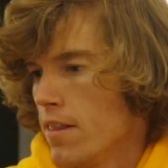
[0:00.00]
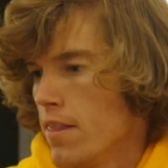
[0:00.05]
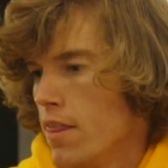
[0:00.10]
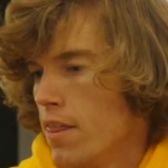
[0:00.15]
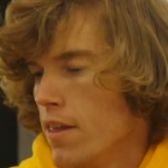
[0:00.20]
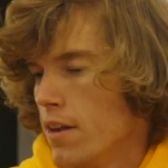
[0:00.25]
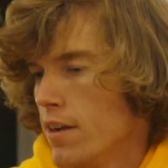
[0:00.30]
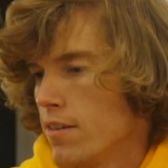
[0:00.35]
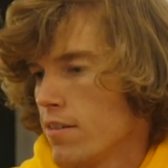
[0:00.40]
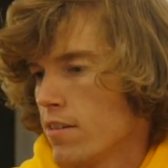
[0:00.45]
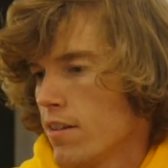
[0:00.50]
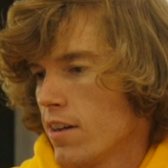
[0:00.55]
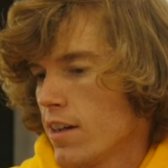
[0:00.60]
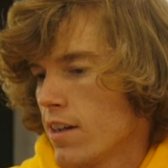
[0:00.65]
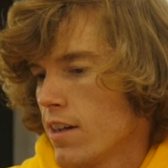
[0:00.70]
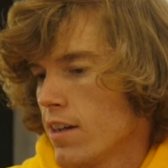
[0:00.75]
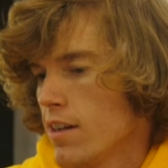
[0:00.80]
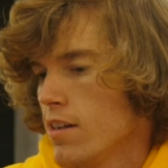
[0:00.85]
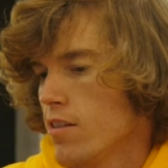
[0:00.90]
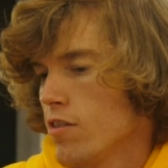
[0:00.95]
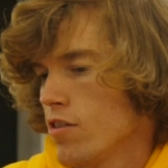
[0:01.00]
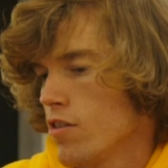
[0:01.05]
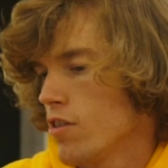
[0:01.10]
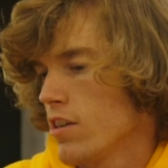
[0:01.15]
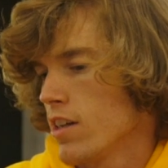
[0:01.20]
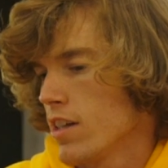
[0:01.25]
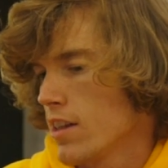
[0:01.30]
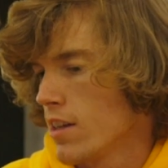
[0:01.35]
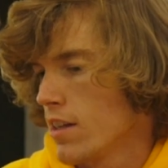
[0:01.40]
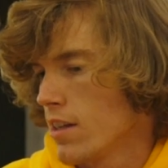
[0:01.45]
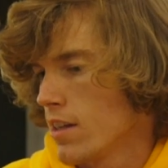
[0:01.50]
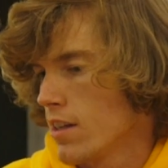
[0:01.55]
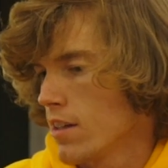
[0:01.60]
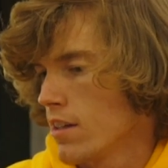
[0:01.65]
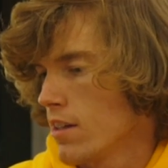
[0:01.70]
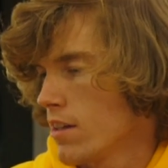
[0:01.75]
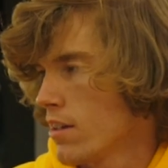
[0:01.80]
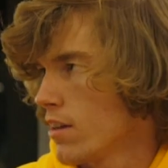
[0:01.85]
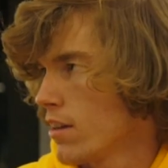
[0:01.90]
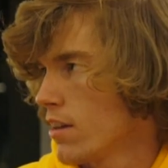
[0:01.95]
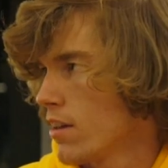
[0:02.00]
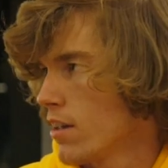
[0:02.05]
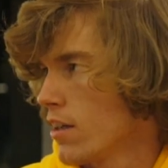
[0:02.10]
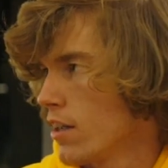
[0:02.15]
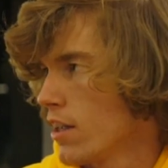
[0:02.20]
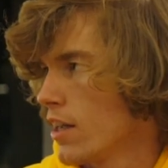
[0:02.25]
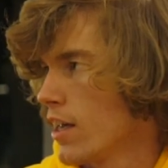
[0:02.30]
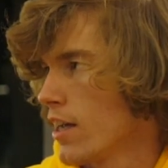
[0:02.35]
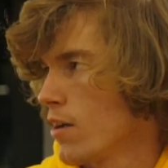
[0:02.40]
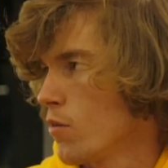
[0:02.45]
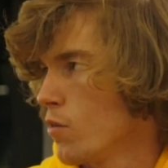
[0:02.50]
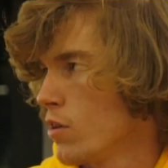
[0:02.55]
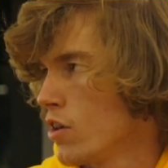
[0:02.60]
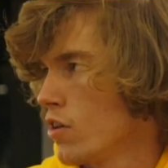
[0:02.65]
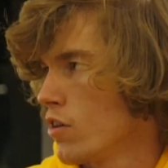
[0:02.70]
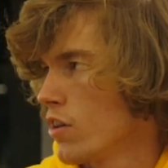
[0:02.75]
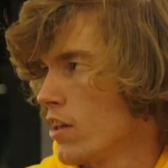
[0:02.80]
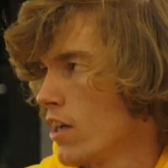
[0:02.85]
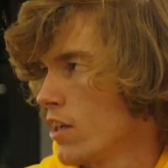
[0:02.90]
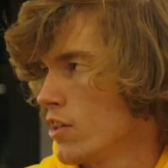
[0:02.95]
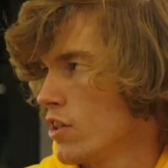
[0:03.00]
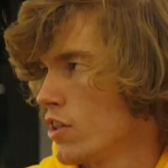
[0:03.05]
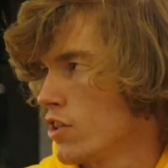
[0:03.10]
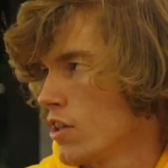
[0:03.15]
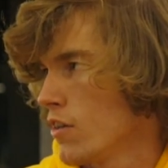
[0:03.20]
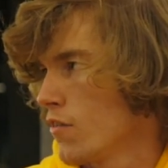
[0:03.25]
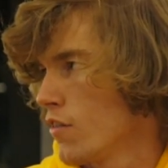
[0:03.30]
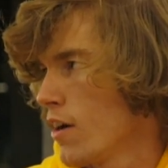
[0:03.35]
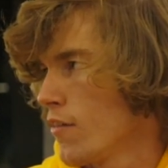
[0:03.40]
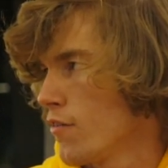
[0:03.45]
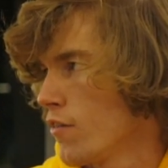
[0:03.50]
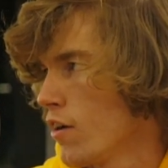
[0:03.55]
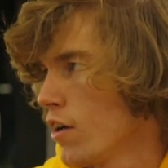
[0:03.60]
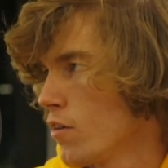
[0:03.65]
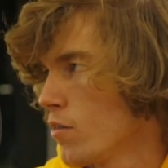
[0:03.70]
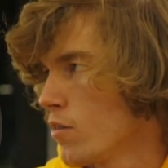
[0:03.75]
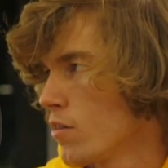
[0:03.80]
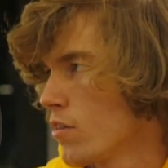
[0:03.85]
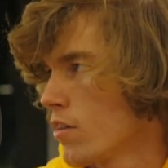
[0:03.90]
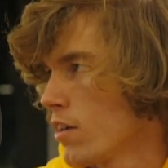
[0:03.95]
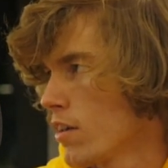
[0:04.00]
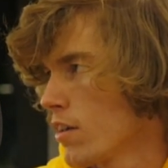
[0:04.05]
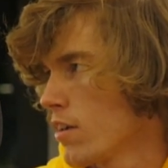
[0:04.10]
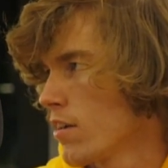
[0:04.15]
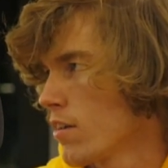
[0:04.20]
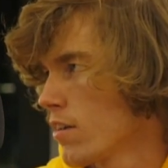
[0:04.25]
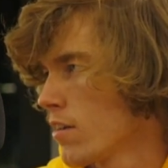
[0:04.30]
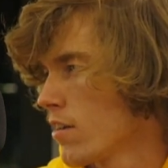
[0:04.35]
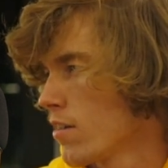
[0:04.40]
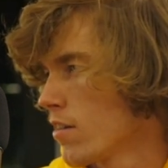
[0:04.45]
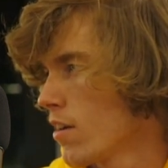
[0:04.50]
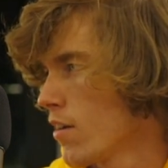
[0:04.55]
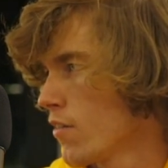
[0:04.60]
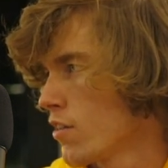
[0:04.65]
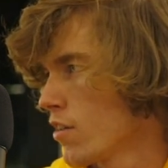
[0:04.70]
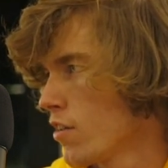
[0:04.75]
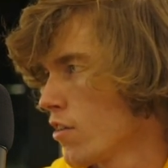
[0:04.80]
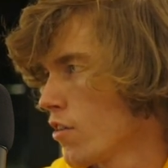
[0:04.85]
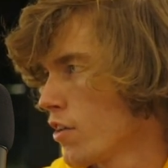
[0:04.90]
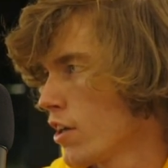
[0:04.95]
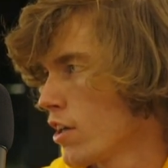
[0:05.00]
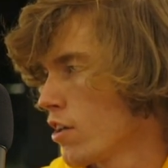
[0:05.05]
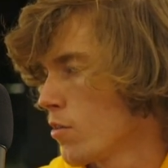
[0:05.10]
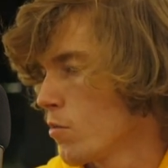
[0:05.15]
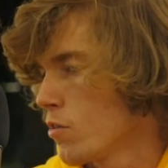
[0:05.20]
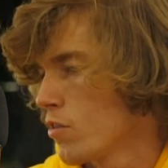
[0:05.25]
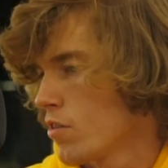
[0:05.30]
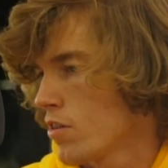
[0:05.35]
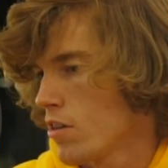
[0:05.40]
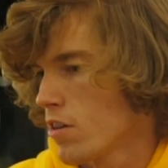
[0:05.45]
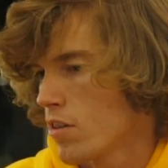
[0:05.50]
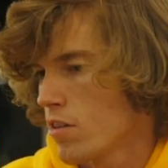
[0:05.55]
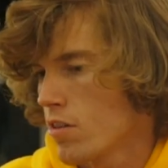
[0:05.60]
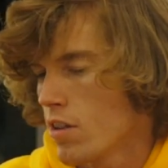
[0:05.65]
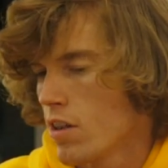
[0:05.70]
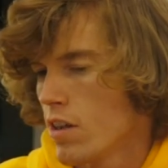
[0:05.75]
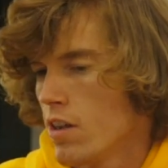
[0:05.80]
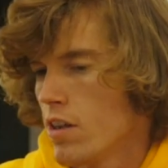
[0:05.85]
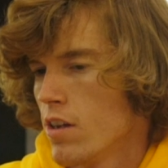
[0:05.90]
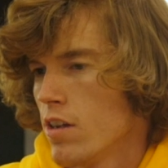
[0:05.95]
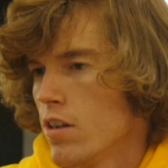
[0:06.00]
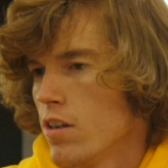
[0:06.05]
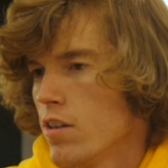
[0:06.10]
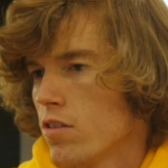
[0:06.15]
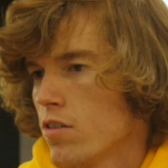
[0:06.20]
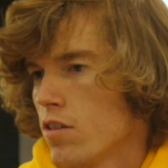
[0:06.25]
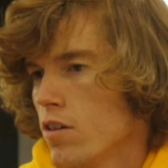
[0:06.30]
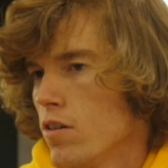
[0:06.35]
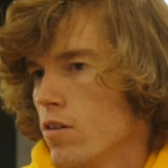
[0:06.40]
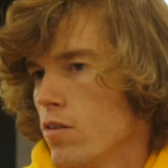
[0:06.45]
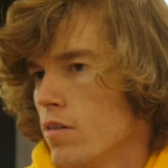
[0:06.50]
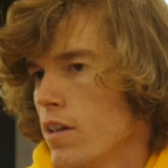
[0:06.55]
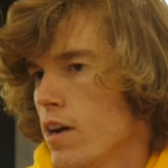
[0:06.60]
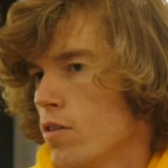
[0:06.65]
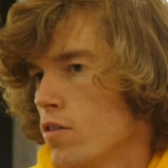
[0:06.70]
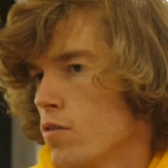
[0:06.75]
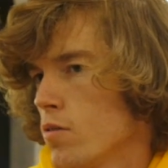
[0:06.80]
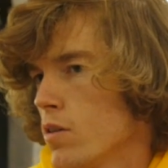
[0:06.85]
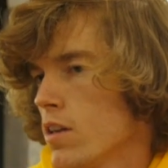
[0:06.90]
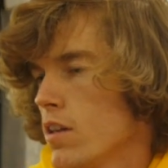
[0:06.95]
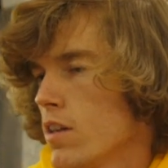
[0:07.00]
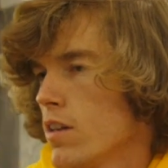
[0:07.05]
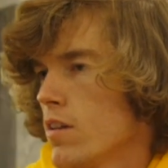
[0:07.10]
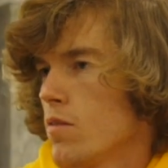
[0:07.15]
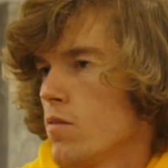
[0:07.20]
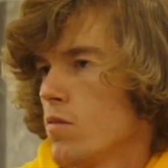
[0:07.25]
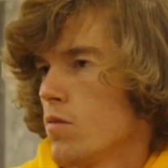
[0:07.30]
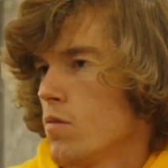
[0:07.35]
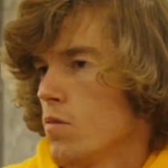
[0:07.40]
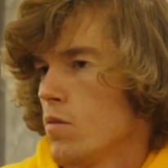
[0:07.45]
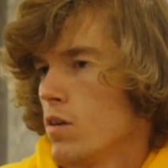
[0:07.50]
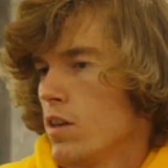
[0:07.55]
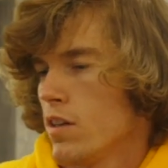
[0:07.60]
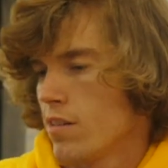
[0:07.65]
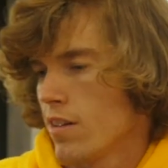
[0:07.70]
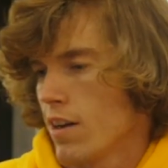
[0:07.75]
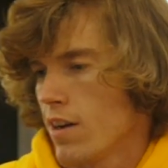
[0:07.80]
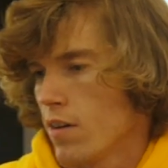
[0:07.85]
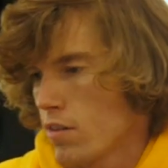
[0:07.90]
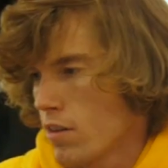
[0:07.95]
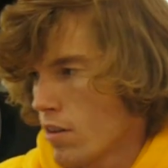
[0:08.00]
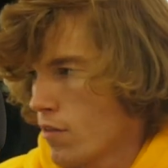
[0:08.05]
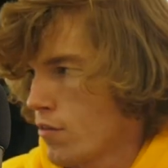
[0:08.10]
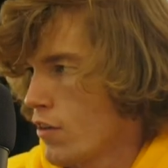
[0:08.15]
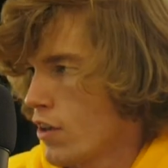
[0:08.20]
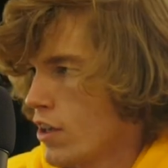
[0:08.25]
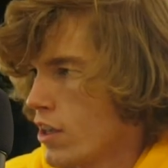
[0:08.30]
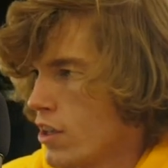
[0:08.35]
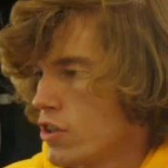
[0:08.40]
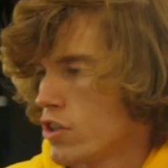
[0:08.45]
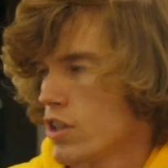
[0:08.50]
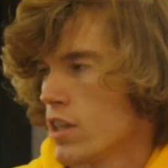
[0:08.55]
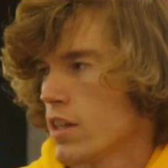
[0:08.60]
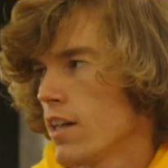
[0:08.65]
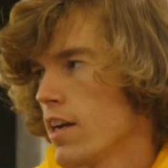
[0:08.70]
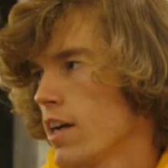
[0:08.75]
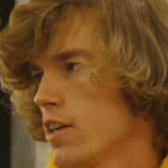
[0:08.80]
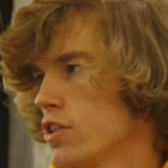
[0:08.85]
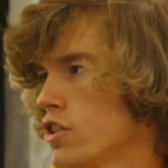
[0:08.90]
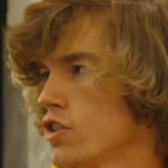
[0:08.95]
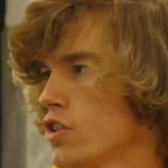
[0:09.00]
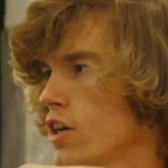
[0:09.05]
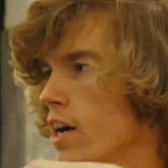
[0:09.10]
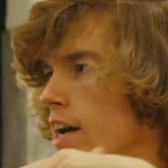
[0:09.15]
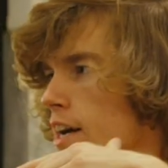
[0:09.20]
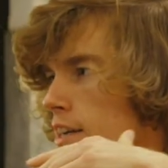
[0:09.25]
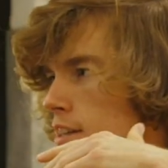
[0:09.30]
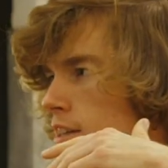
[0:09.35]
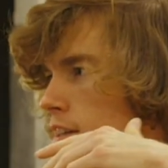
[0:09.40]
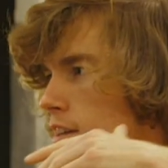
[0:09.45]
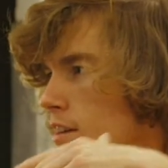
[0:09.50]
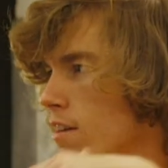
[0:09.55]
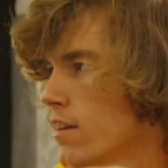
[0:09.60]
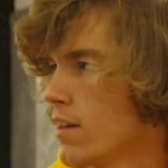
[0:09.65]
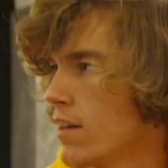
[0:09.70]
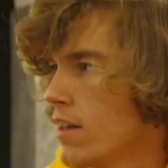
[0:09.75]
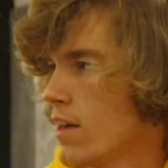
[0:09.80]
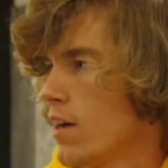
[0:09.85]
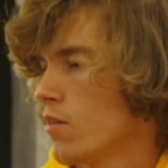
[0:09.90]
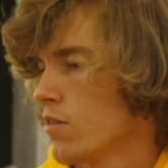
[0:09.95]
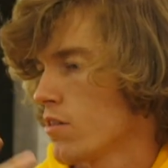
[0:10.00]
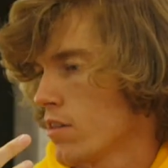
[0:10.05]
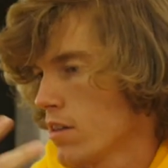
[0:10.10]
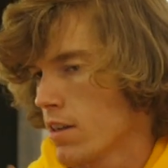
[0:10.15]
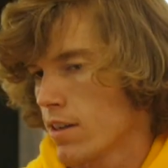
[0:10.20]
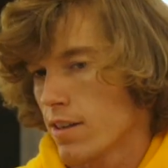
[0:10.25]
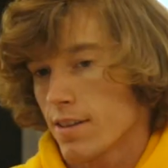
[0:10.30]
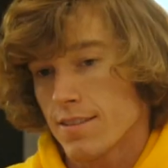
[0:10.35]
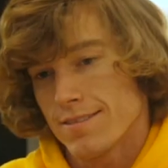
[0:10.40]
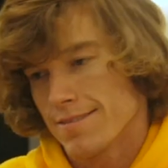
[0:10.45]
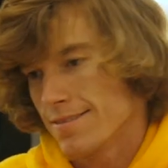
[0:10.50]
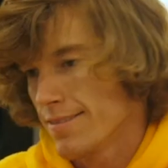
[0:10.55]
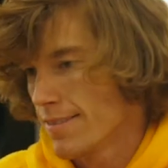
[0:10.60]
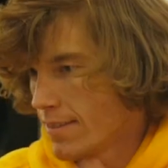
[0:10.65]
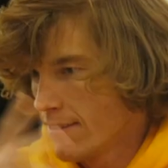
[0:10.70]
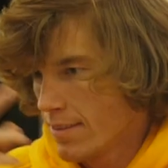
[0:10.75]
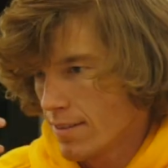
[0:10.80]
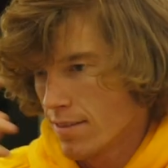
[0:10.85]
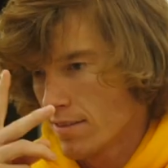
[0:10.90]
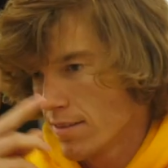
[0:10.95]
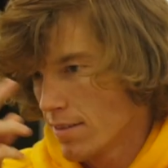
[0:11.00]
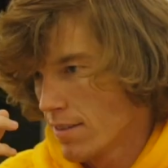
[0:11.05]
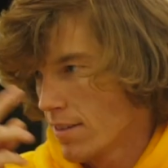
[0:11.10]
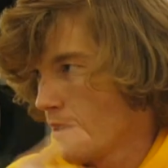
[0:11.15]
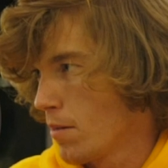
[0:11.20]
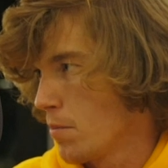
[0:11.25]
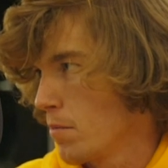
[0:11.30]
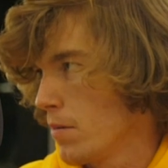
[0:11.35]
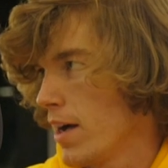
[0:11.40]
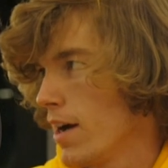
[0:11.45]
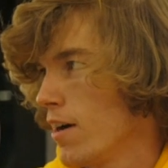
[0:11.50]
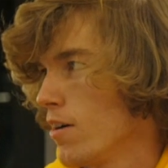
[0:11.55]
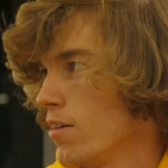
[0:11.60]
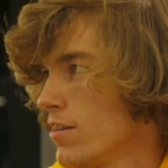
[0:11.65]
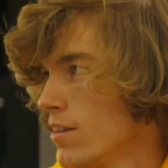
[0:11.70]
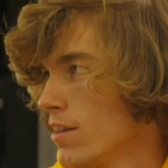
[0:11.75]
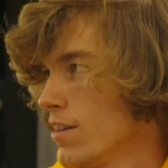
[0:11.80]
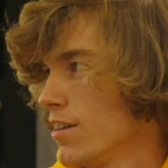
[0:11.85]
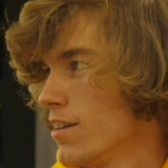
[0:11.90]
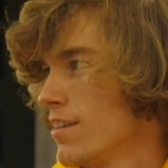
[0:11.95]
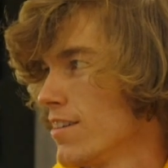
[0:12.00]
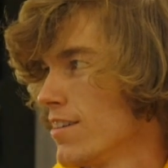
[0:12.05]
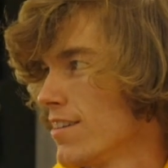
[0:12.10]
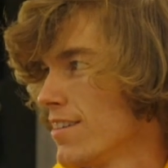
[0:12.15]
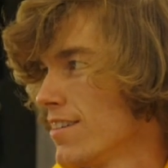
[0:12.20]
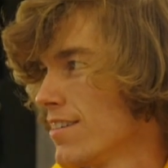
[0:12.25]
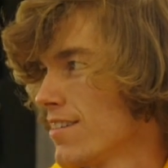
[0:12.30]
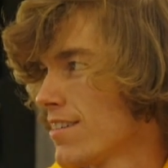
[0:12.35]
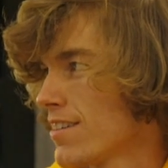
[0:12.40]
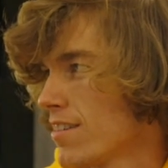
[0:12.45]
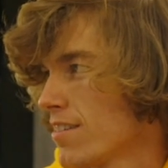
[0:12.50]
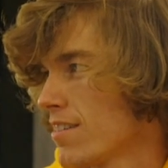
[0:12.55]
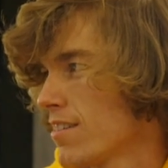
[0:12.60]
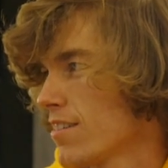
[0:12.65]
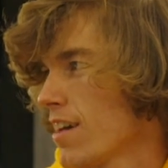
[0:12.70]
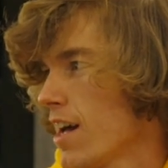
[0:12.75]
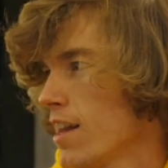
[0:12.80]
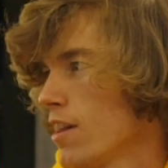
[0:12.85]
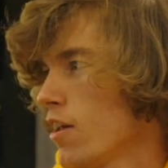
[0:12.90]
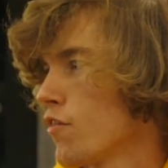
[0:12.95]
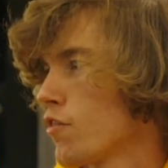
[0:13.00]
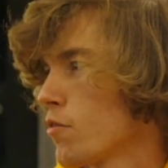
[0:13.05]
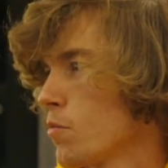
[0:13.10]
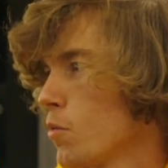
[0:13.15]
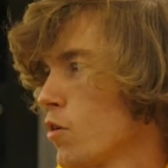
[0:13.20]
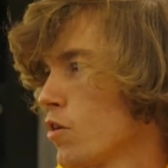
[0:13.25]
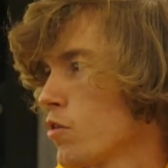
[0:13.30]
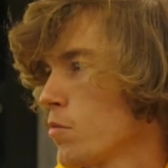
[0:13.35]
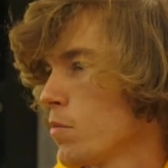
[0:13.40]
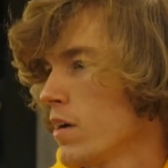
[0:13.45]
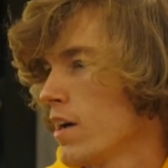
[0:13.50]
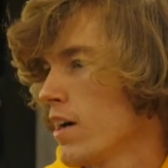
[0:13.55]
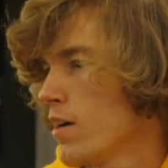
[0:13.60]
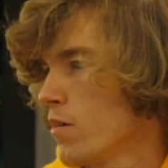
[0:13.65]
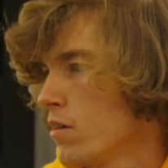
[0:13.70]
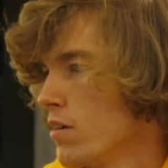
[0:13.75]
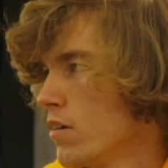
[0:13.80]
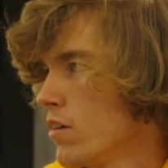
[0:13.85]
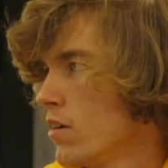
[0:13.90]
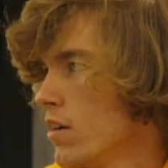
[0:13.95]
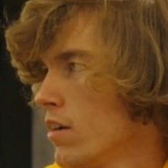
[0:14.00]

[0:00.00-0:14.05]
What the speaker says: then it's like easier to get the gig when you go to the audition if you have followers, like, because obviously they'll take you more serious. So that was when he said I was like funny and shit and that I should try acting, then I was like, I'm out, you know, because I love sports, but